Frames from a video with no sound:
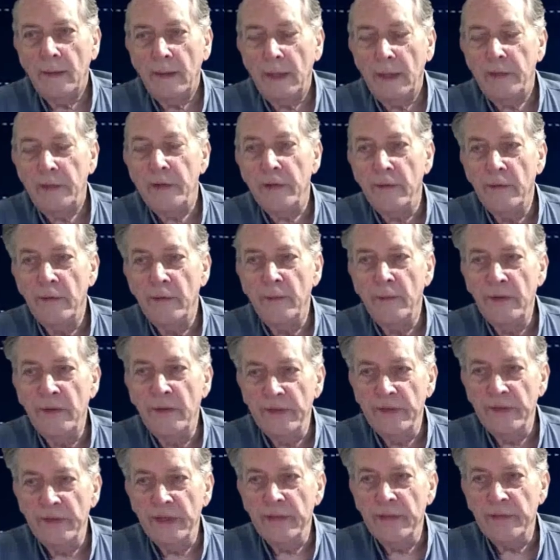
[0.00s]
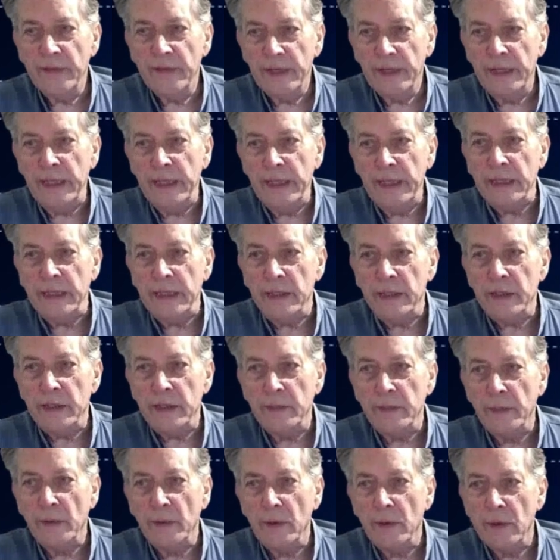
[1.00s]
it's the removing of the heat that's
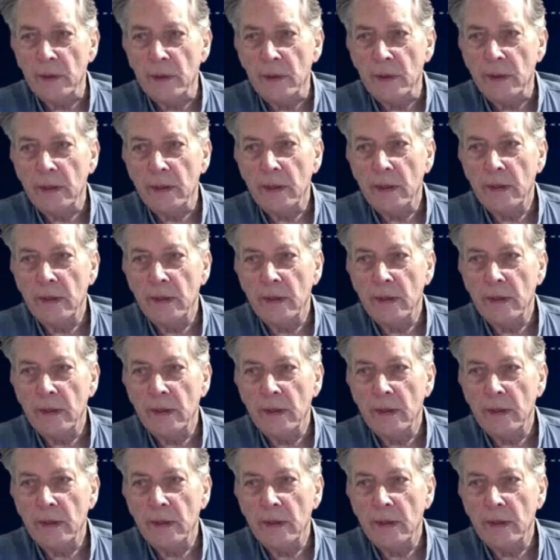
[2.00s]
important.